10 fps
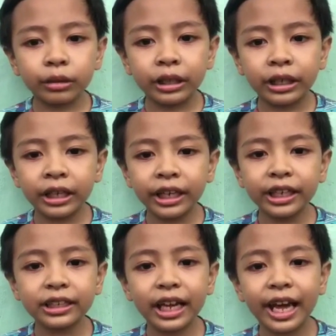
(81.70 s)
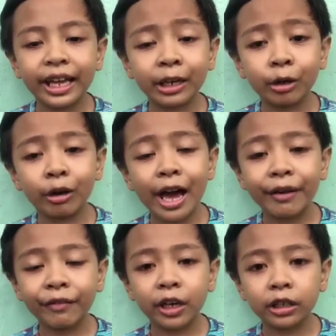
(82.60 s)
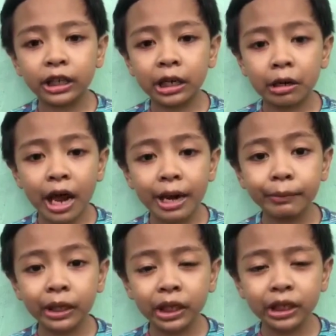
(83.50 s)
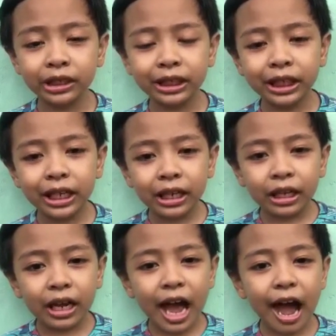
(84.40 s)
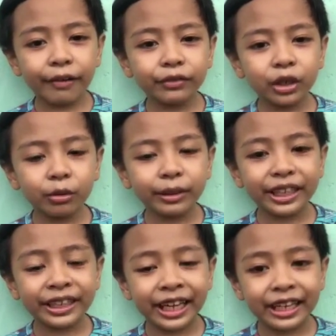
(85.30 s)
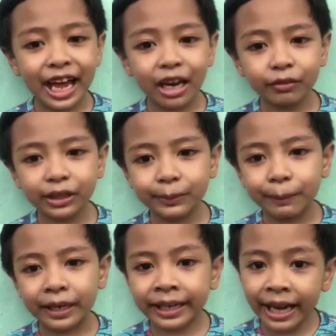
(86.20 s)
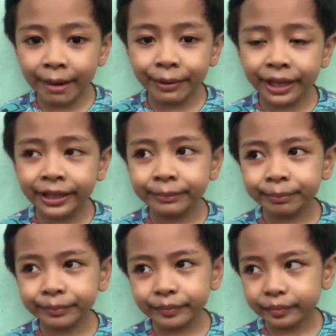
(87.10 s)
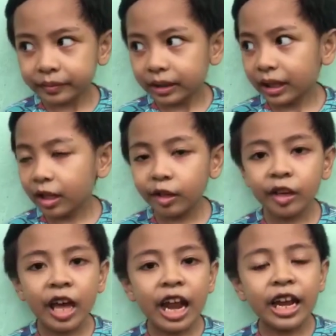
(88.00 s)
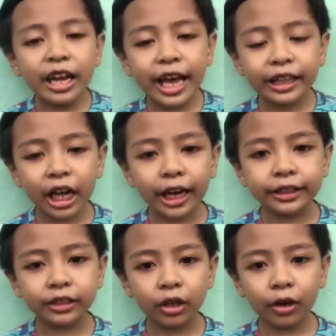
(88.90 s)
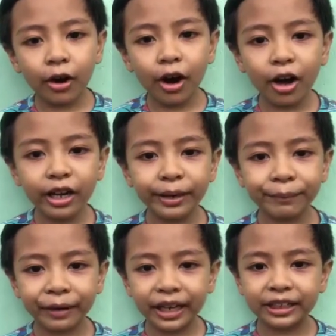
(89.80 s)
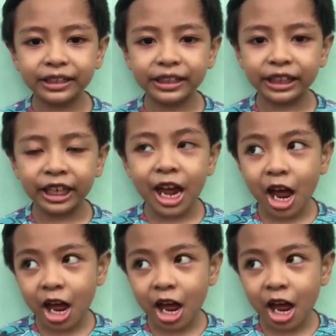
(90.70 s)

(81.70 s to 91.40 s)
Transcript: kids and grandfathers and grandmothers, after we can get out of this pandemic, let us all embrace the